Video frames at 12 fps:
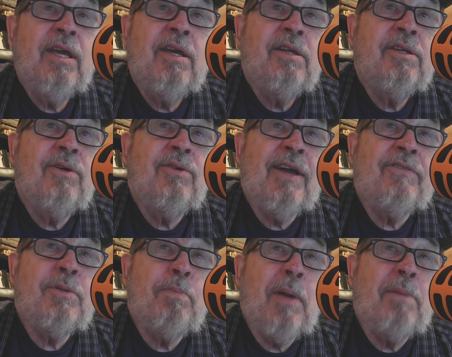Don't have
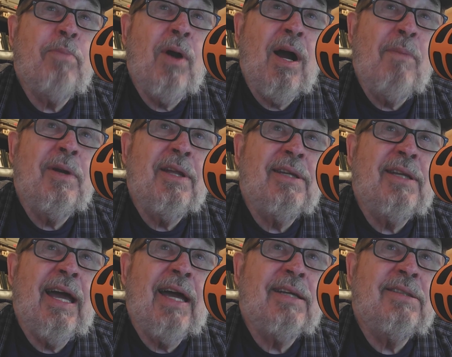to pay property
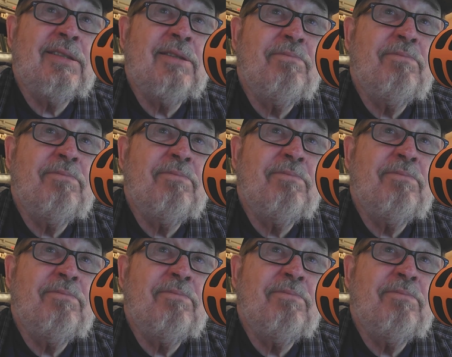tax.